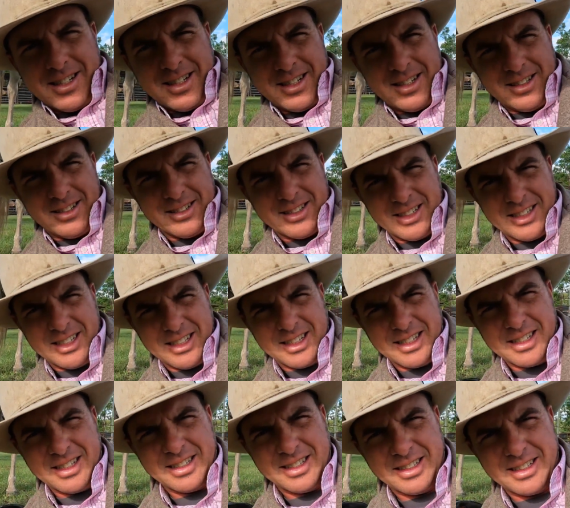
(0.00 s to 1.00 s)
There she
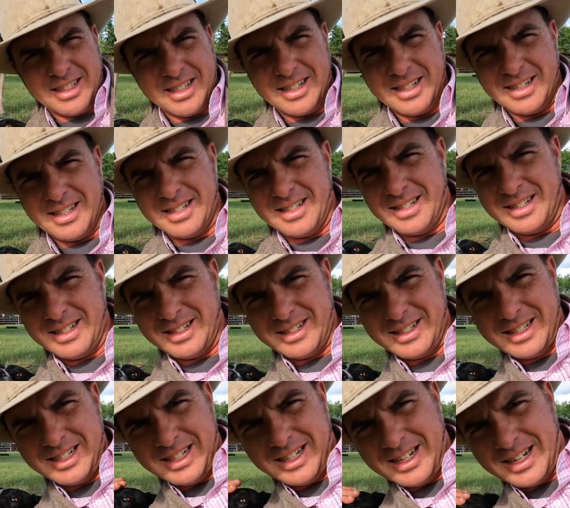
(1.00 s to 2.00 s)
is. There
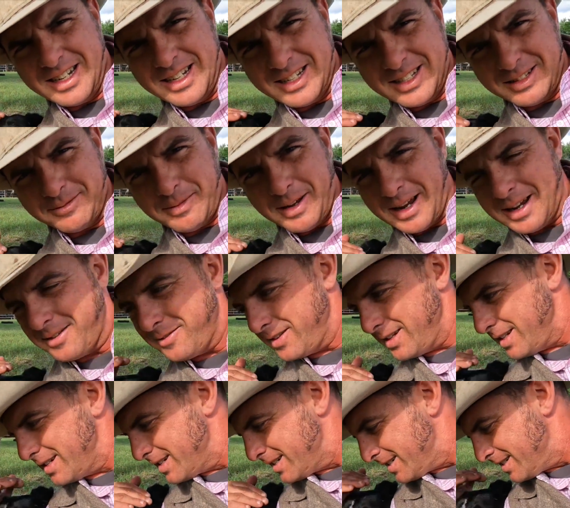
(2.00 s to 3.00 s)
she is, baby.
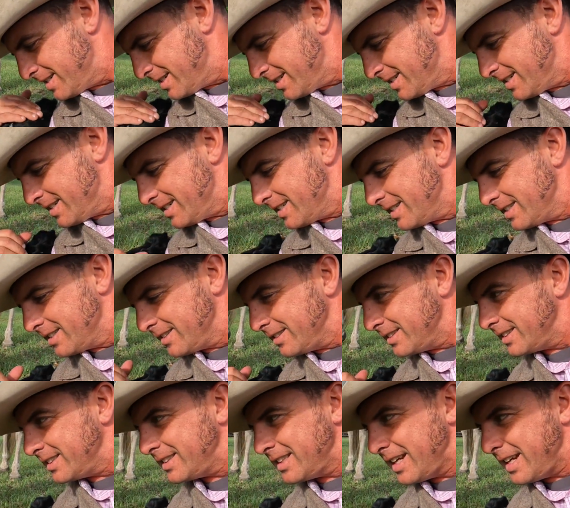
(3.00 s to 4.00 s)

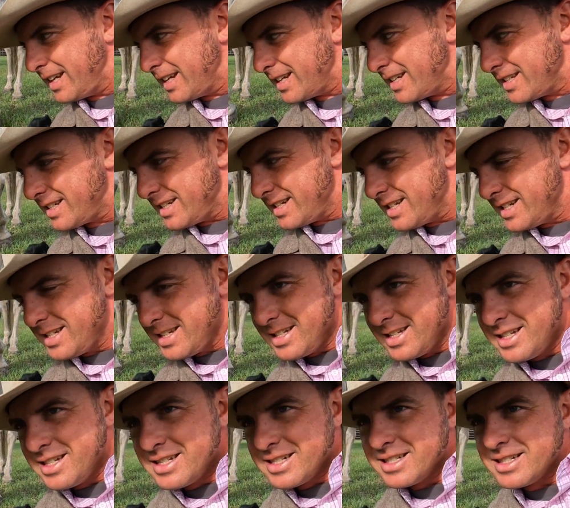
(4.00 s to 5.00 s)

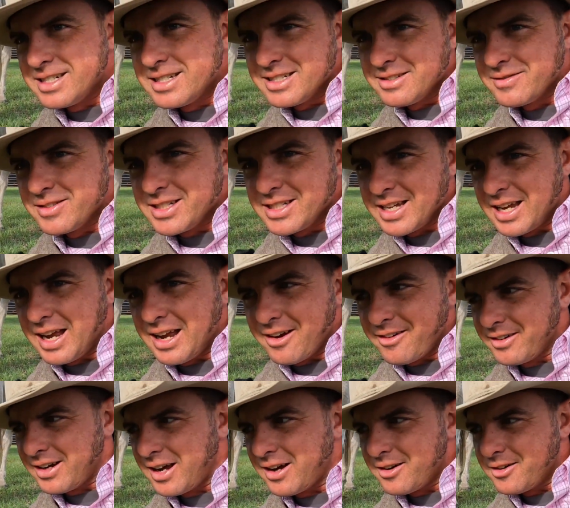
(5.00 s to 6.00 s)
Sandy, the cow
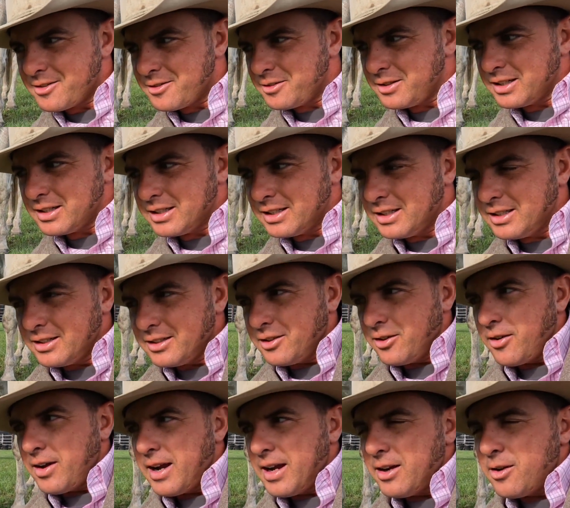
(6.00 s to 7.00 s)
dog, and the good
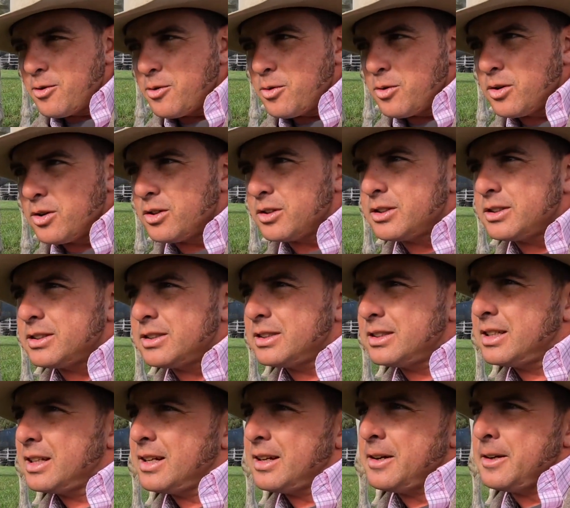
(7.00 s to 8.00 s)
gray
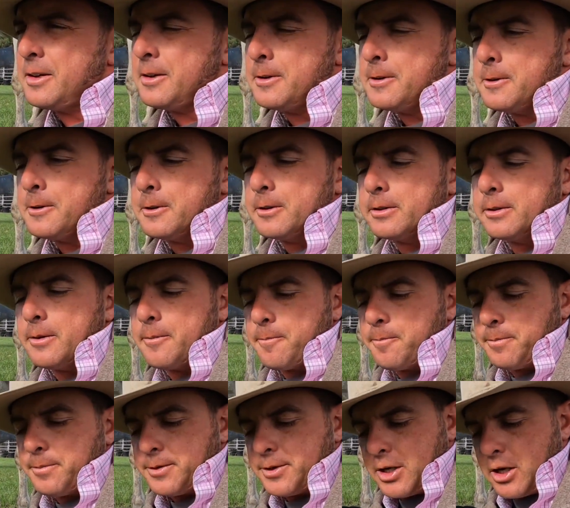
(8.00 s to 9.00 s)
horse.
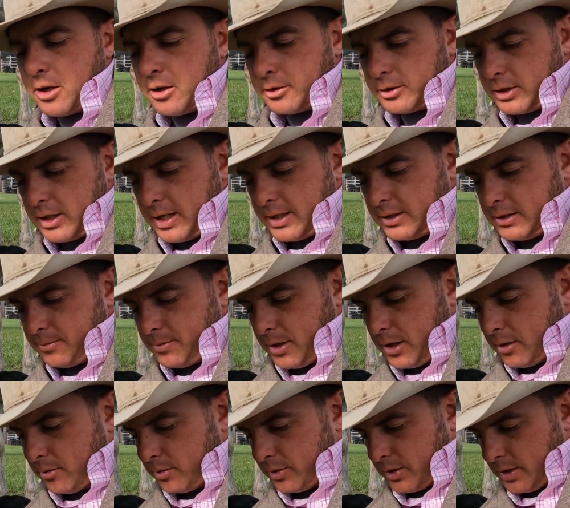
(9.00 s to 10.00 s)
So it's nice to be
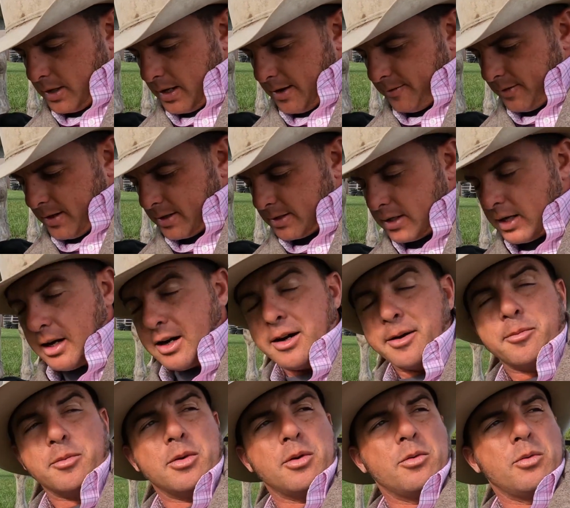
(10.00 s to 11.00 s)
able to have that
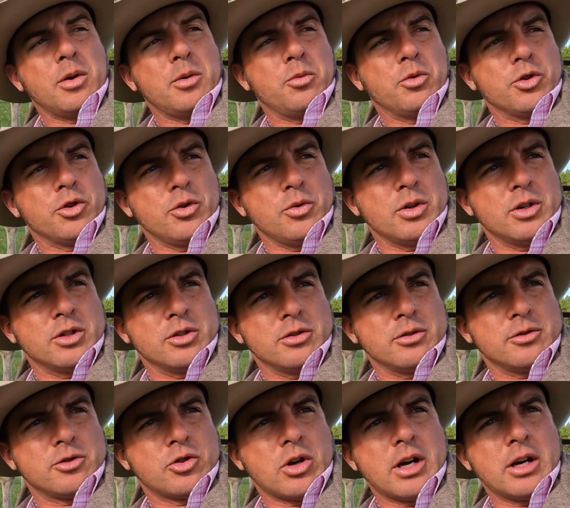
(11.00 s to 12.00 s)
time when we're doing
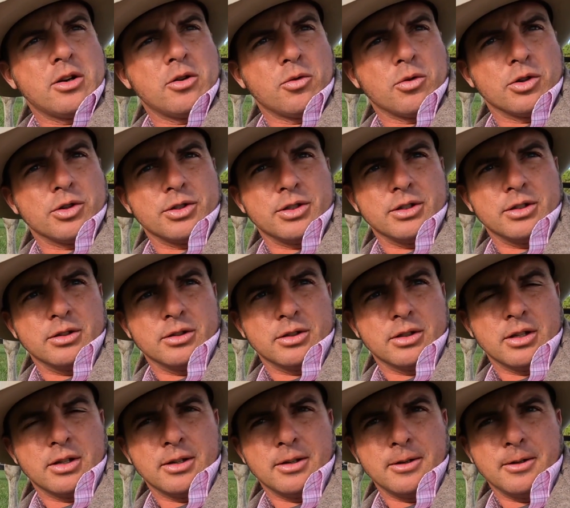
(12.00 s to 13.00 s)
training horses.